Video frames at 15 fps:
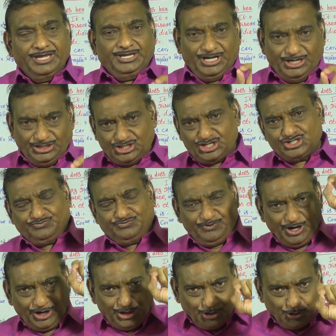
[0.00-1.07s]
In this
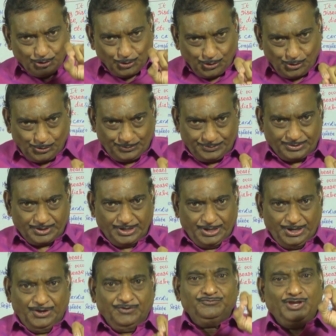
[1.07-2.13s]
video,
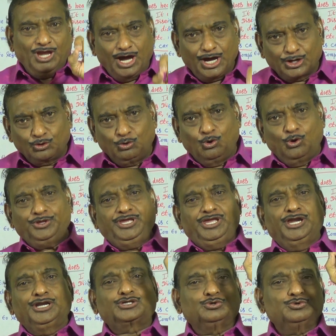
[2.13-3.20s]
we are
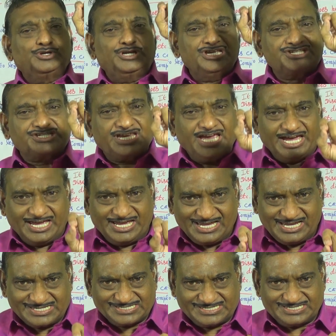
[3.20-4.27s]
going to
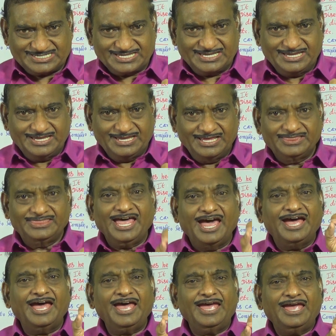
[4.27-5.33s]
discuss the
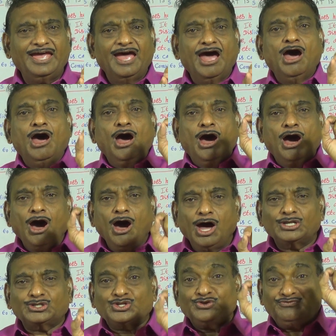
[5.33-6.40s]

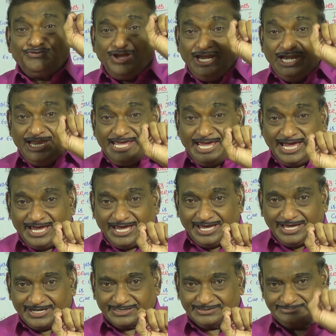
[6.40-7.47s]
heart
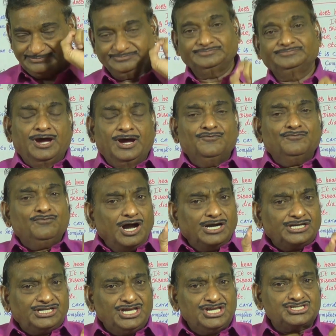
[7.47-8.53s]
failure.
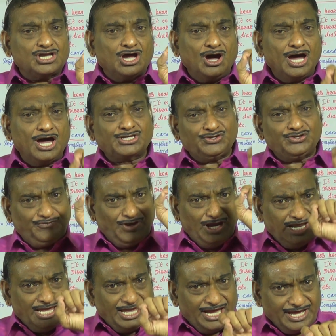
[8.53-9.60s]
What is heart
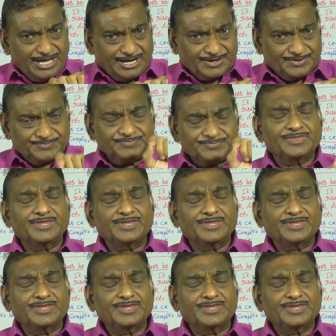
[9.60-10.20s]
failure?